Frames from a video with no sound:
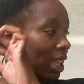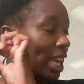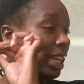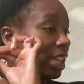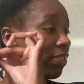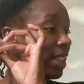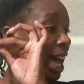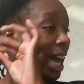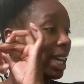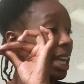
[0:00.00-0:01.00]
I give
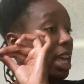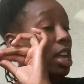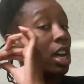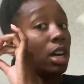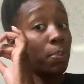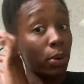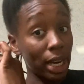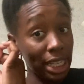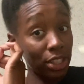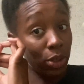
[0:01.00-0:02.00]
that.
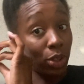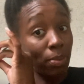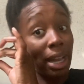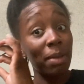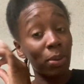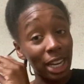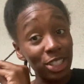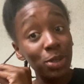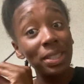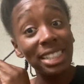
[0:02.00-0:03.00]
Appraisal, my
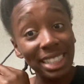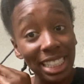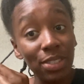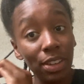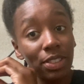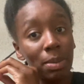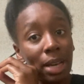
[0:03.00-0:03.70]
appraisal was $650.